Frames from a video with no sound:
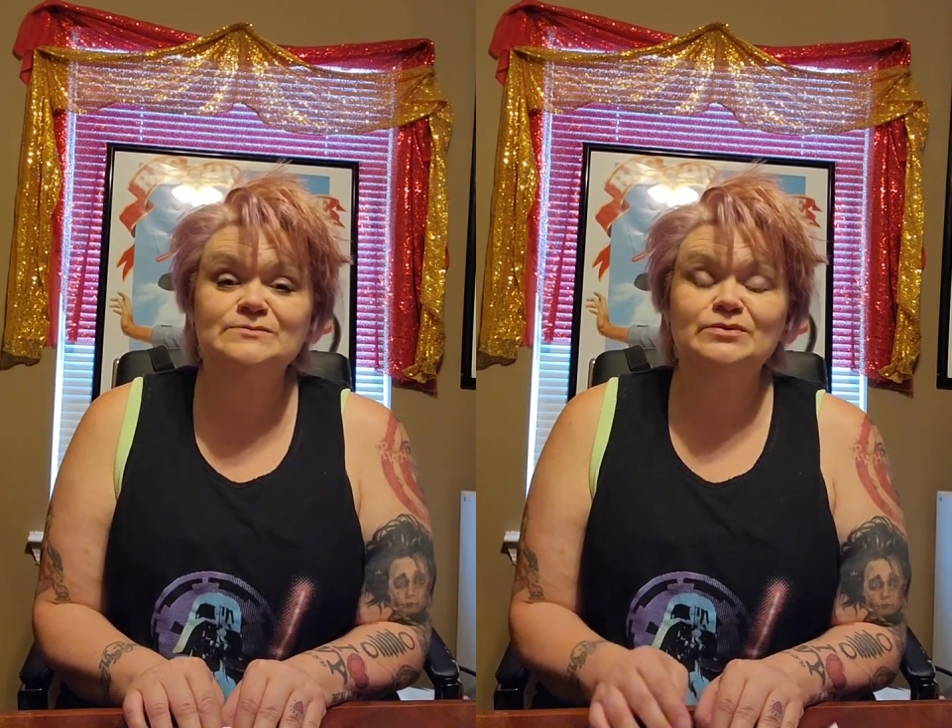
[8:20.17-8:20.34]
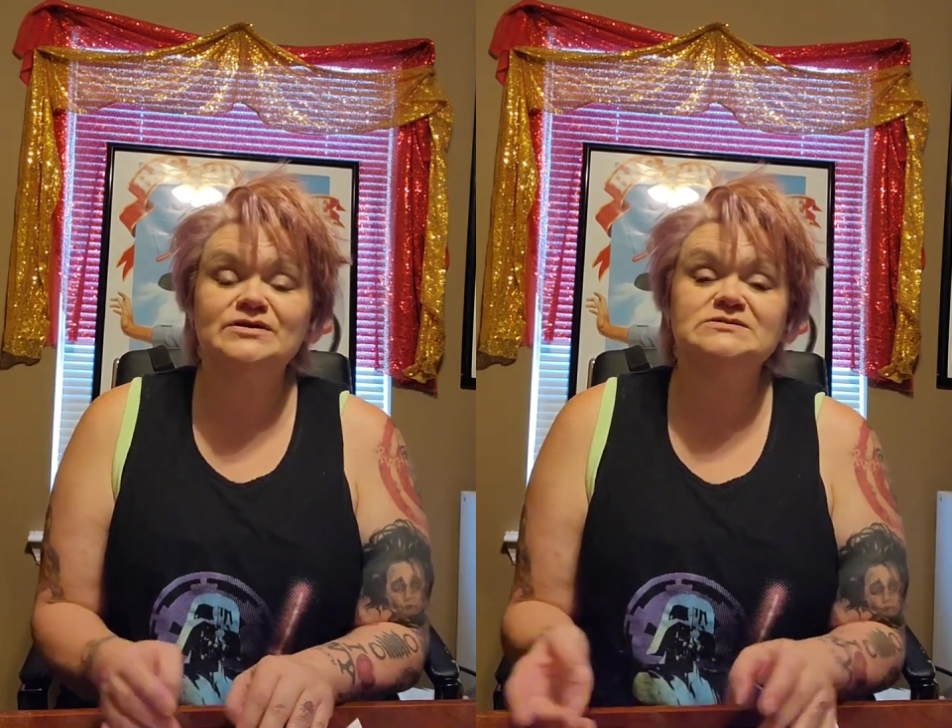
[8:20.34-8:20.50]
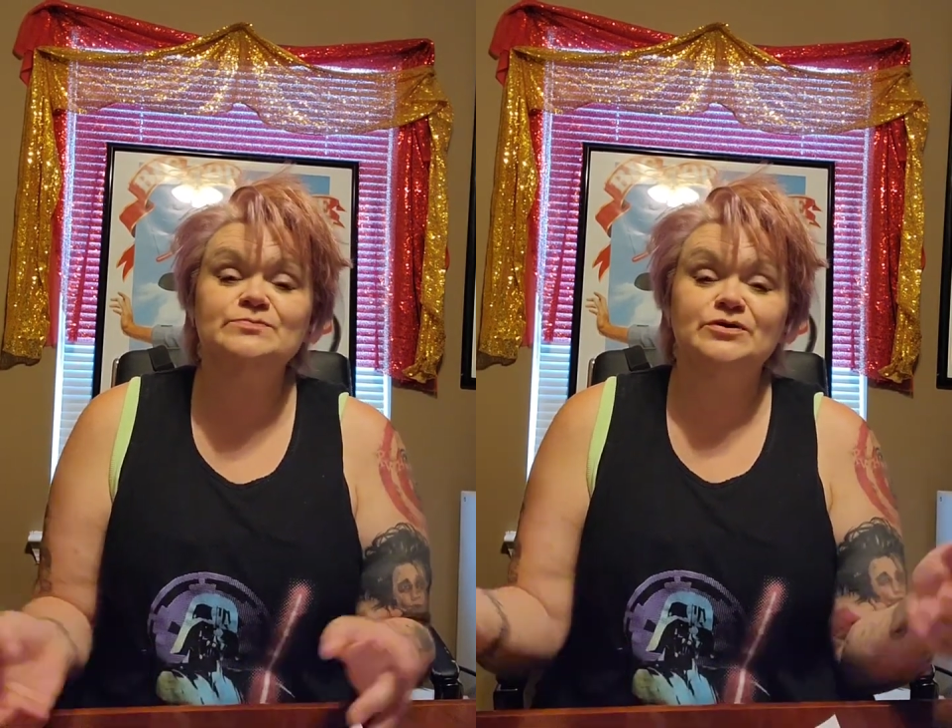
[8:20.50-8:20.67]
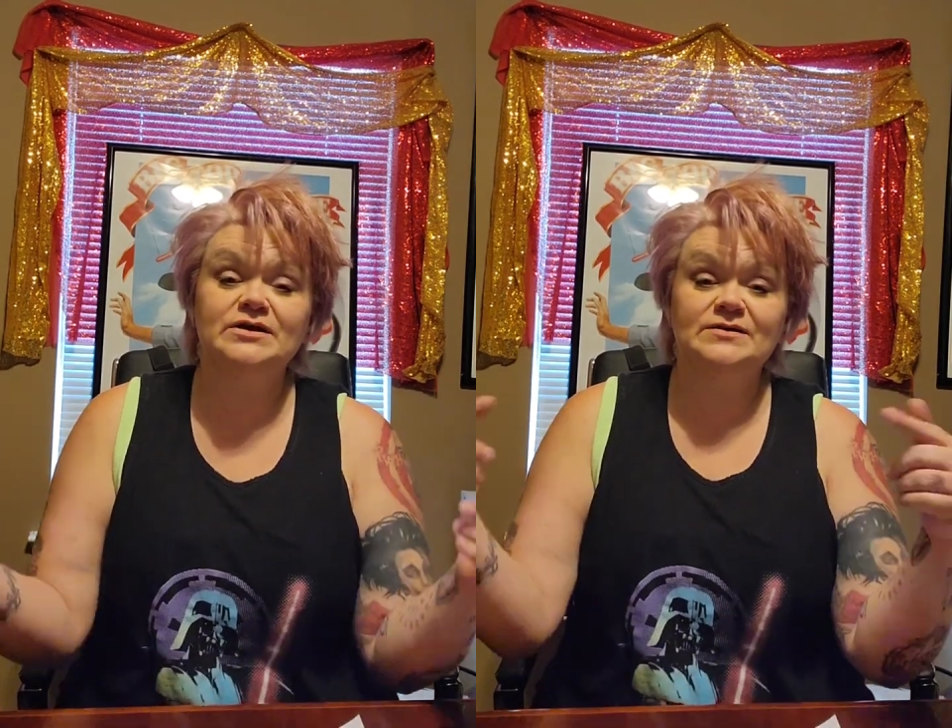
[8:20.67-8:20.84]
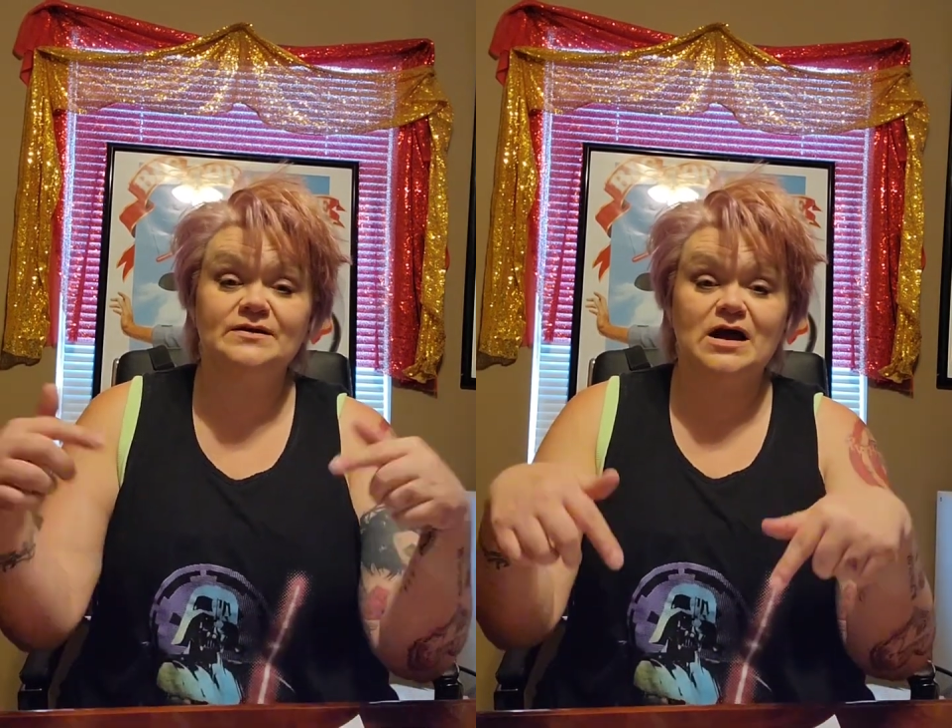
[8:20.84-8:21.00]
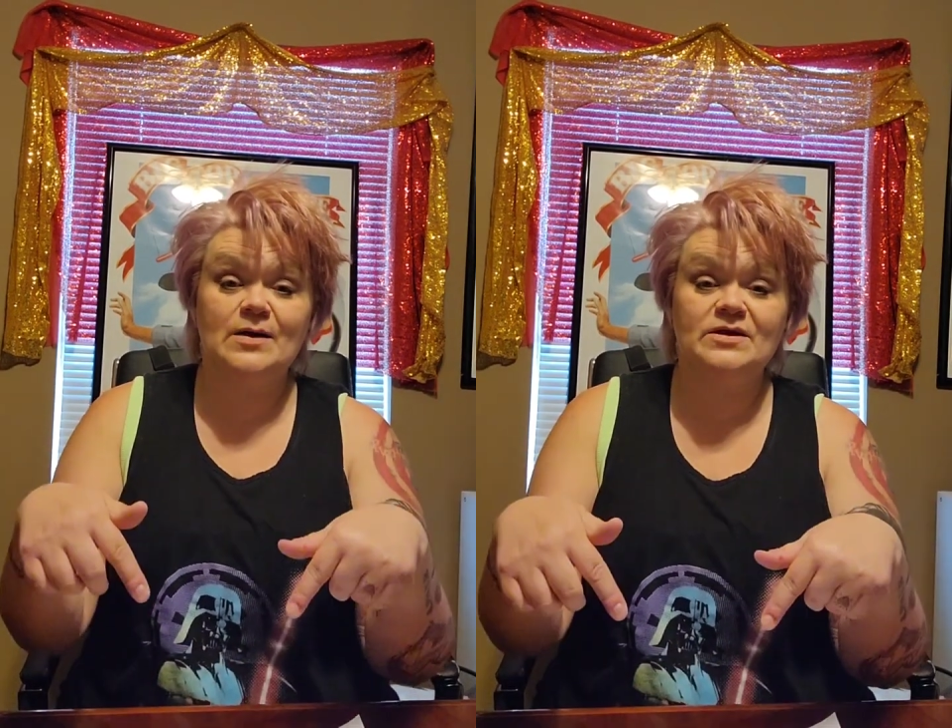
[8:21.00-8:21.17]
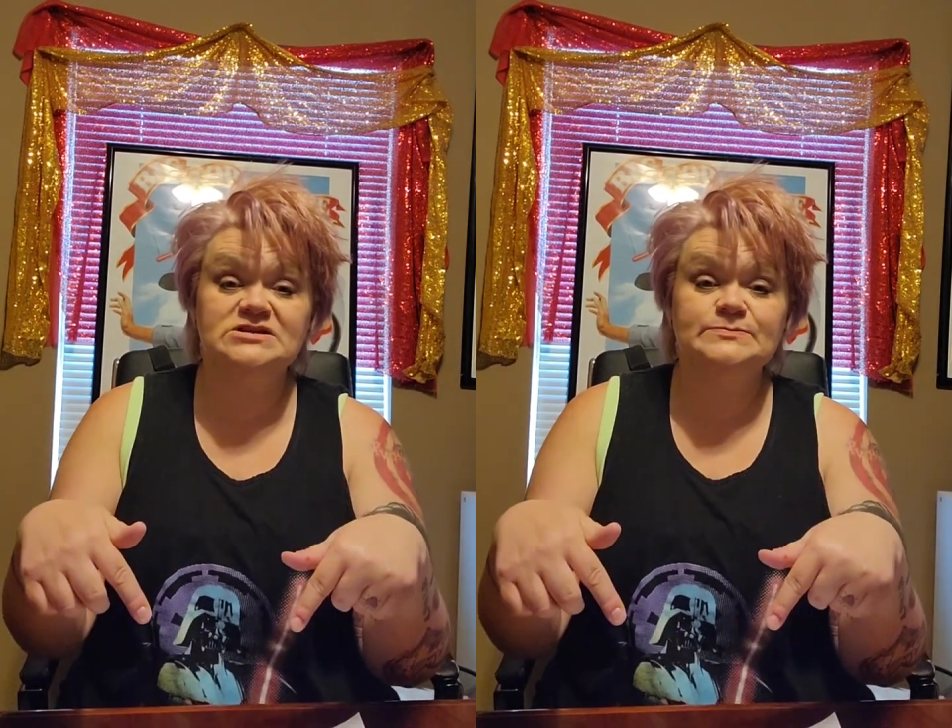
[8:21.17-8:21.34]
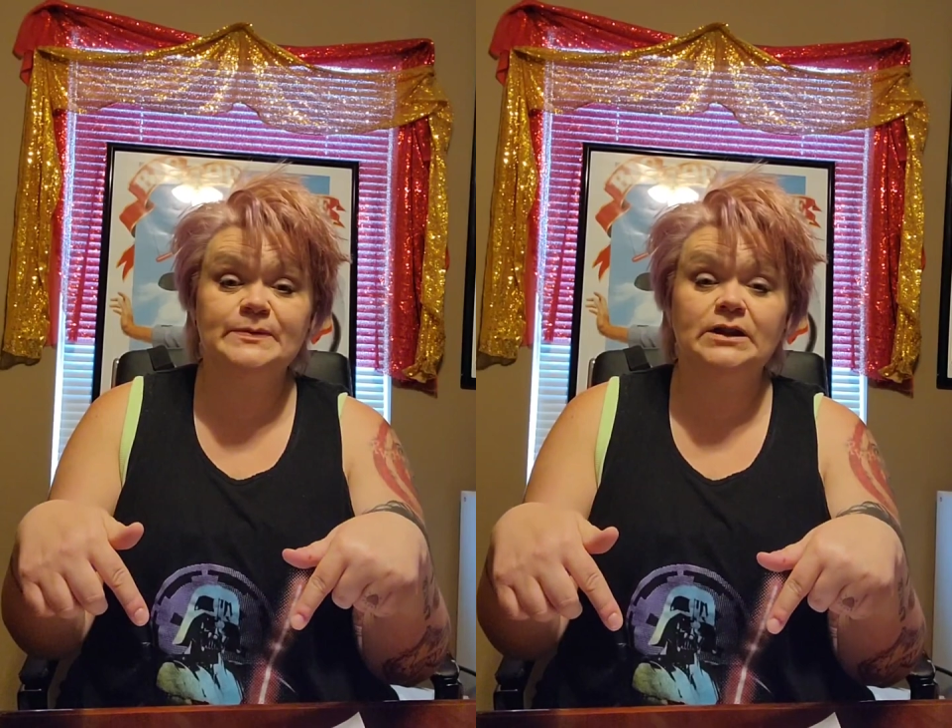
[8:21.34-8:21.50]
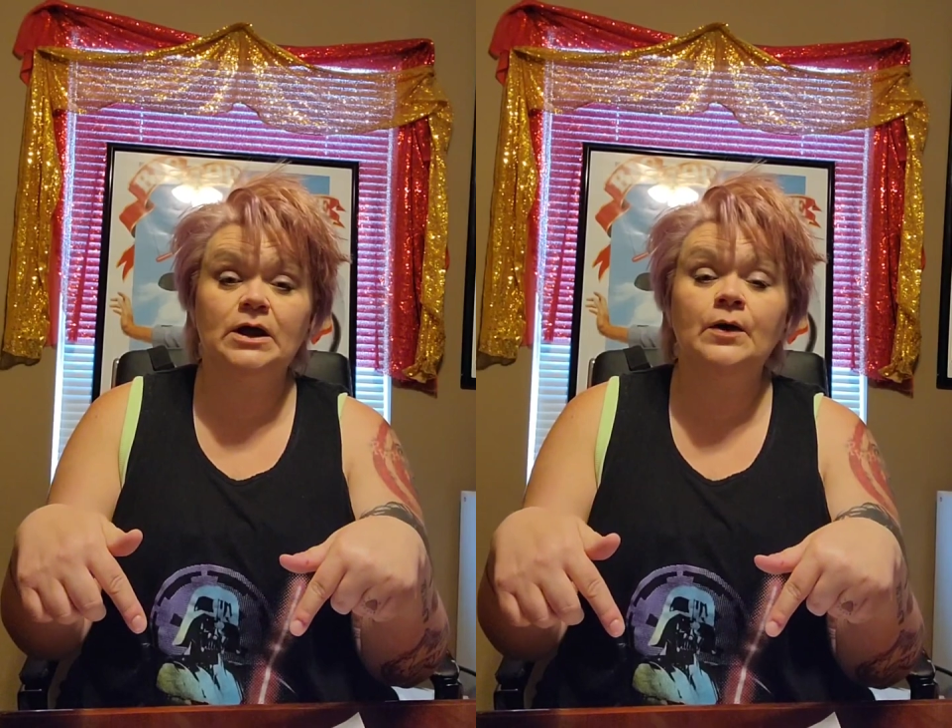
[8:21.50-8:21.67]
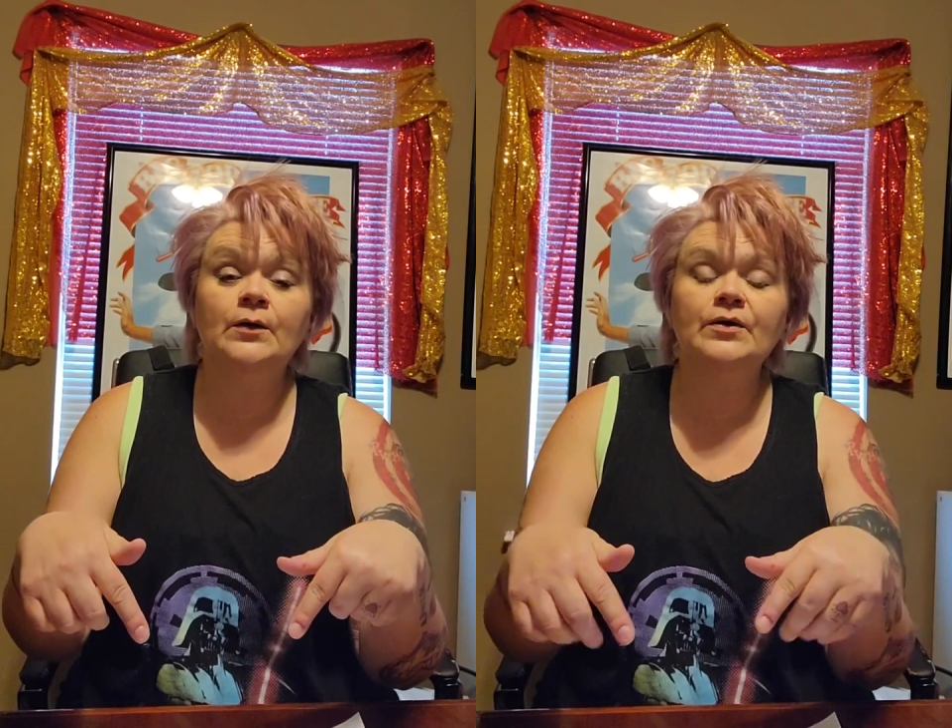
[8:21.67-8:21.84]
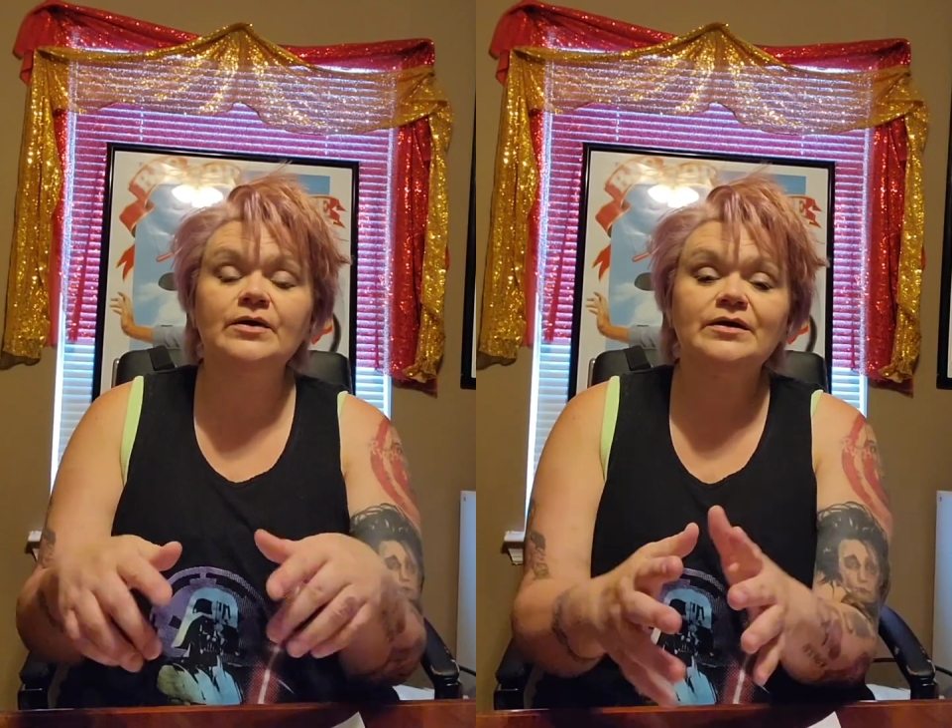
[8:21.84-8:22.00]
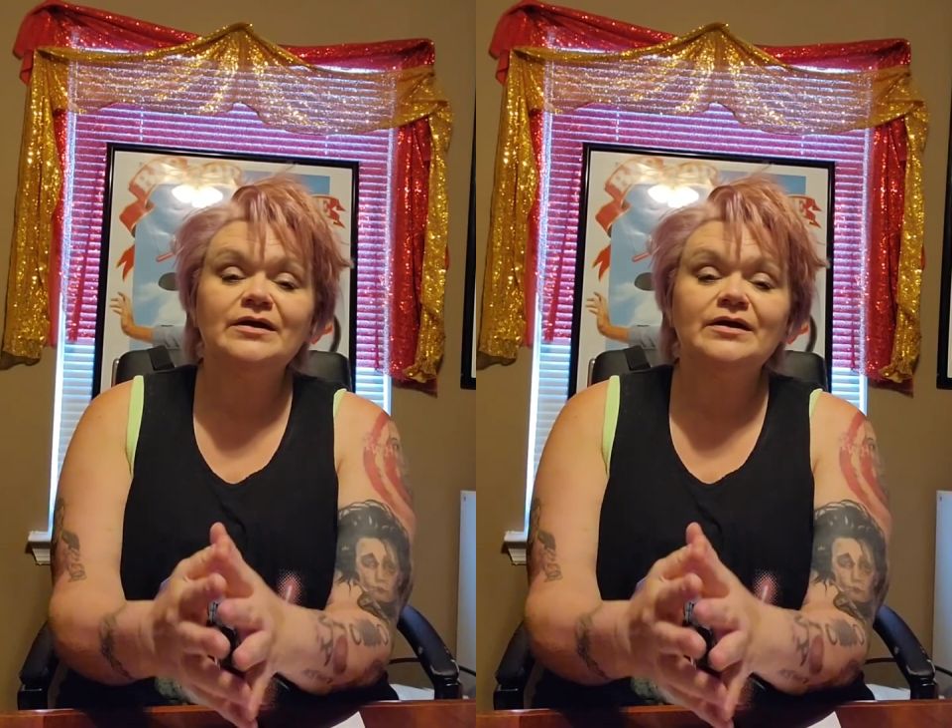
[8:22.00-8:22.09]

please put it in the comments below.